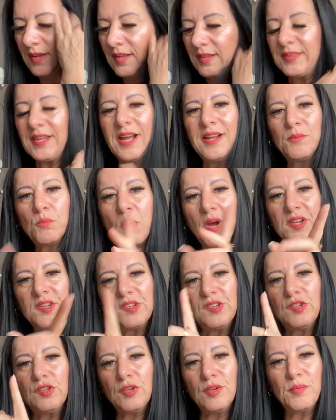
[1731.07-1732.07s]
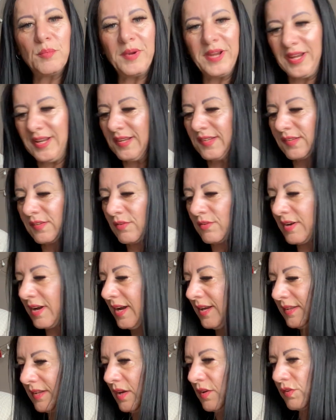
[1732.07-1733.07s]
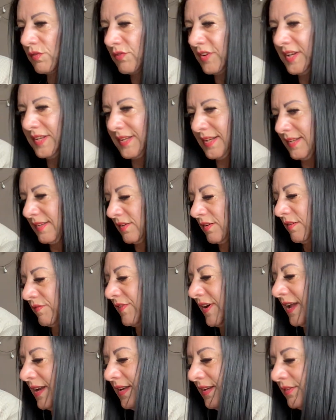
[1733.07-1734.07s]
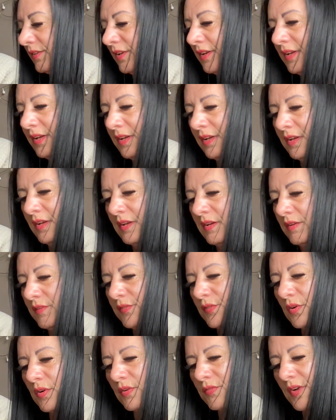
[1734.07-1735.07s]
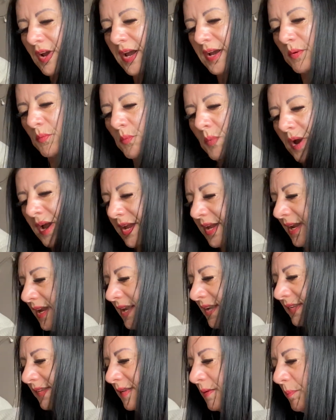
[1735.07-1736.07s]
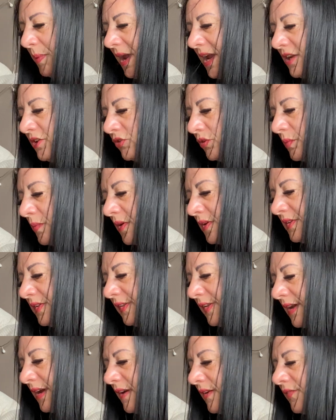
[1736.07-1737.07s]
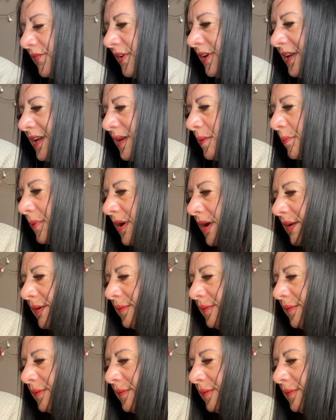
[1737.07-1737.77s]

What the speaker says: then 1 to 2 weeks, all right? Those readings are valid for. Right, why is the Page of Wands there for Libra?